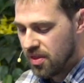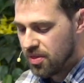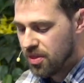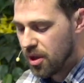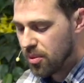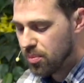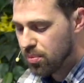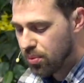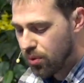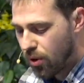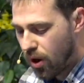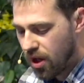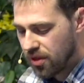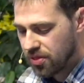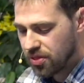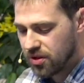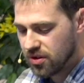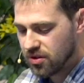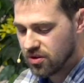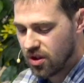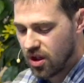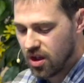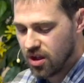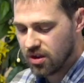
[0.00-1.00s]
They brought
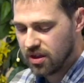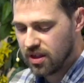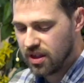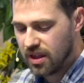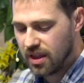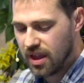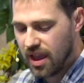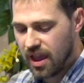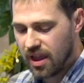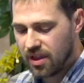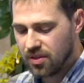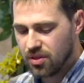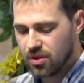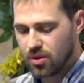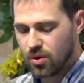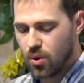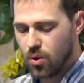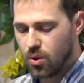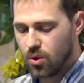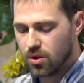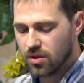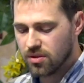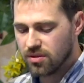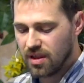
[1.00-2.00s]
the donkey and the
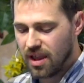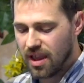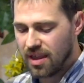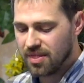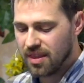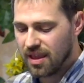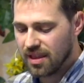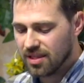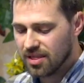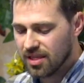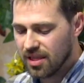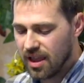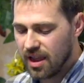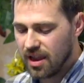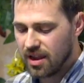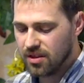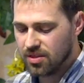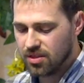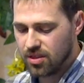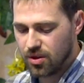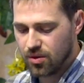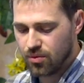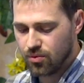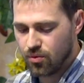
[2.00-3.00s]
colt, and they
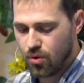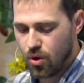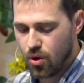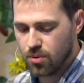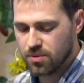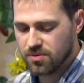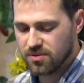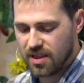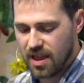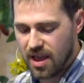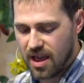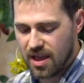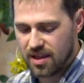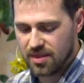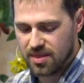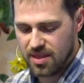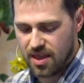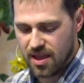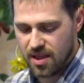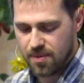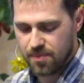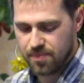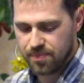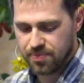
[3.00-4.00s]
laid their robes on
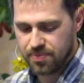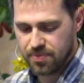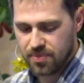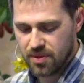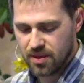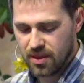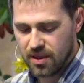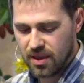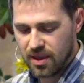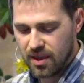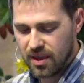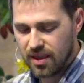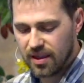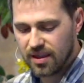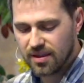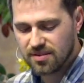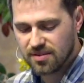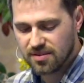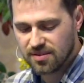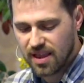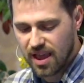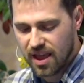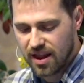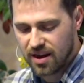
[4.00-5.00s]
them. He
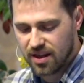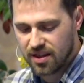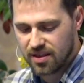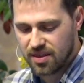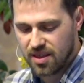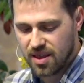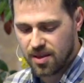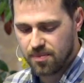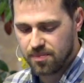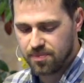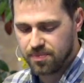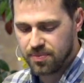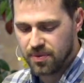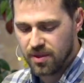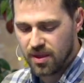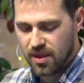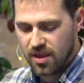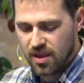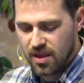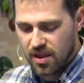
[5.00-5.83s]
sat on them.